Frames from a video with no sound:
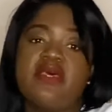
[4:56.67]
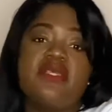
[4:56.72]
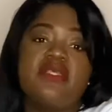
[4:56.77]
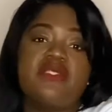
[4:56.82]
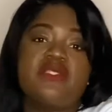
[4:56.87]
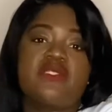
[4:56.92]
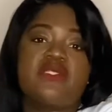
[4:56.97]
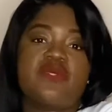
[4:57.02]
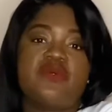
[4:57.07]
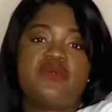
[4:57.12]

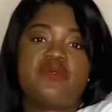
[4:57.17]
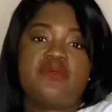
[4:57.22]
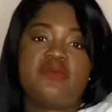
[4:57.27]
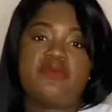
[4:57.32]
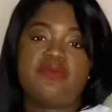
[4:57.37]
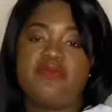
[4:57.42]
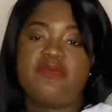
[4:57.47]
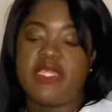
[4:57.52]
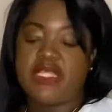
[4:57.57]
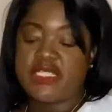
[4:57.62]
So
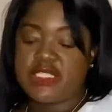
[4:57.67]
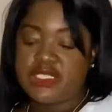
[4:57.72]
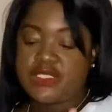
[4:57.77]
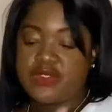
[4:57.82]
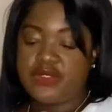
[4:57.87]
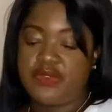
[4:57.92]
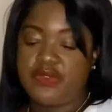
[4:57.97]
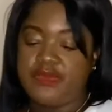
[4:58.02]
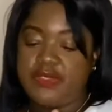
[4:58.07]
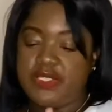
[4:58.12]
make sure,
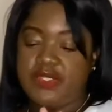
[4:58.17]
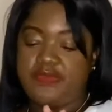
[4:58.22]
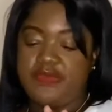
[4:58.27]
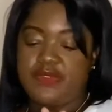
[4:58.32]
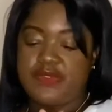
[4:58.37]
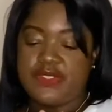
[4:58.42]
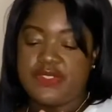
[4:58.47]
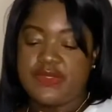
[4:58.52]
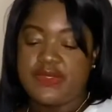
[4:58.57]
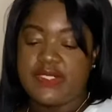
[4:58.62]
if you
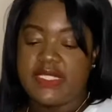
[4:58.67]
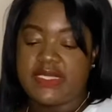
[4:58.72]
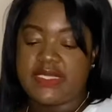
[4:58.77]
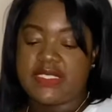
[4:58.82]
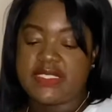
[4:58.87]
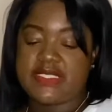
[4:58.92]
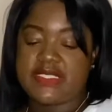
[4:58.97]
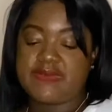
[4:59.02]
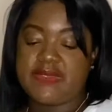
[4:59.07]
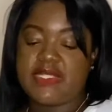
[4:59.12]
do get this,
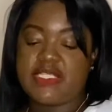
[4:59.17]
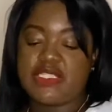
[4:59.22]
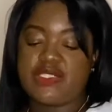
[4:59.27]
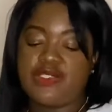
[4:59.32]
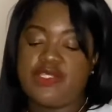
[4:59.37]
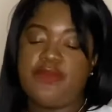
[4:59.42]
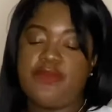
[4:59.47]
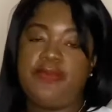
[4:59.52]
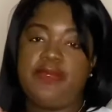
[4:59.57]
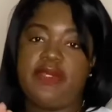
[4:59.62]
make sure you
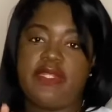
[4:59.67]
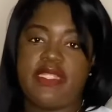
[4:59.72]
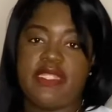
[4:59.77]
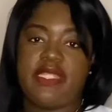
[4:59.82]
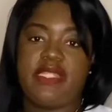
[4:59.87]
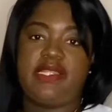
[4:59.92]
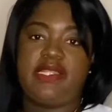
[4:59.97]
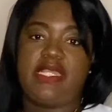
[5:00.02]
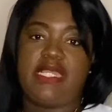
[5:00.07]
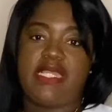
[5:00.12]
put it in
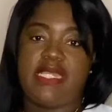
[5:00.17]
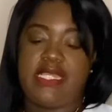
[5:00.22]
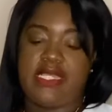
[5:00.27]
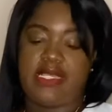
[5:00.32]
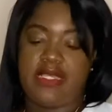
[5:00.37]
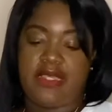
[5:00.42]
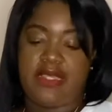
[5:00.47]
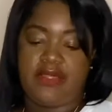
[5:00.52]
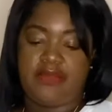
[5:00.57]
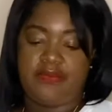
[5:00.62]
a
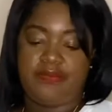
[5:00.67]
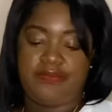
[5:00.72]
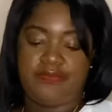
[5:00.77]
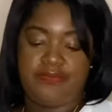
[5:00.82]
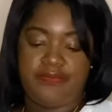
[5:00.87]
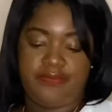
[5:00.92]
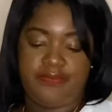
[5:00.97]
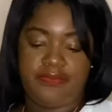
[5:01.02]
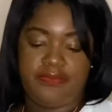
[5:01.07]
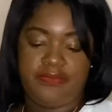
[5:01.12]

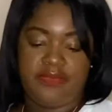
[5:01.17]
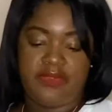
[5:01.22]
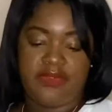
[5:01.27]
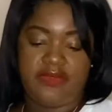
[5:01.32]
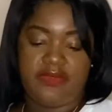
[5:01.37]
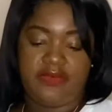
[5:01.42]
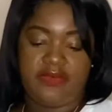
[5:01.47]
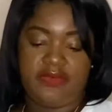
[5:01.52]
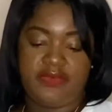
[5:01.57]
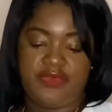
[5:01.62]

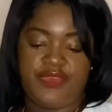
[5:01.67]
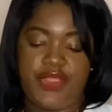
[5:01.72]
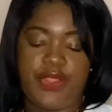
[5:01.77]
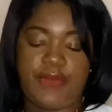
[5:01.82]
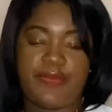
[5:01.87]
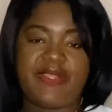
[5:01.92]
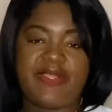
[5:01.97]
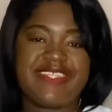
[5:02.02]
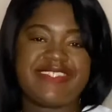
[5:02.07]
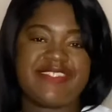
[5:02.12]
dark
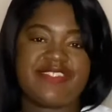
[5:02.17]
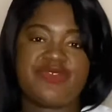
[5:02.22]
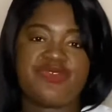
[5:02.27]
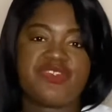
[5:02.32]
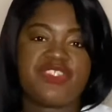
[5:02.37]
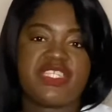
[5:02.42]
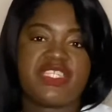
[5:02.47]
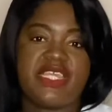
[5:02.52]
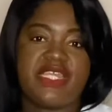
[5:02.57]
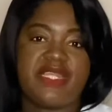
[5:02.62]
place and don't
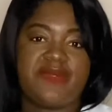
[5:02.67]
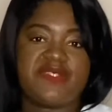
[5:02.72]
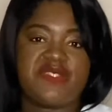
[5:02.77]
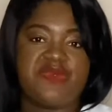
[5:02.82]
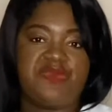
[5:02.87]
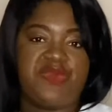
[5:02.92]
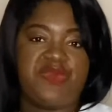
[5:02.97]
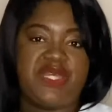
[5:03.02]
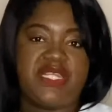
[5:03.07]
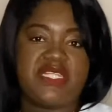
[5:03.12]
shake it up too
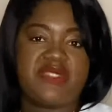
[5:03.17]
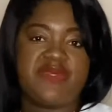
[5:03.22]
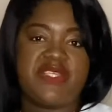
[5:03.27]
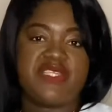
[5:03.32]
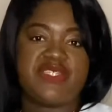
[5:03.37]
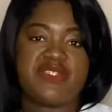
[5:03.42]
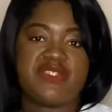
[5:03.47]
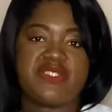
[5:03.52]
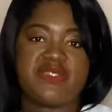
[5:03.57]
much. Make sure there's no